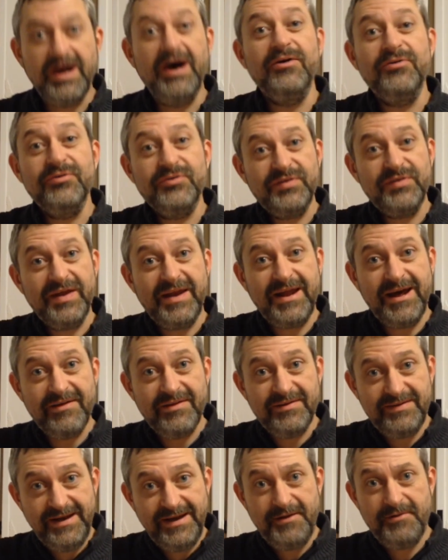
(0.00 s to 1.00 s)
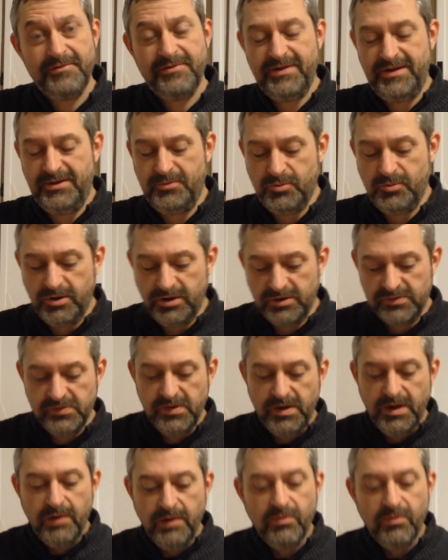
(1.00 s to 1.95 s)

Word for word: I understand how the tare thing works.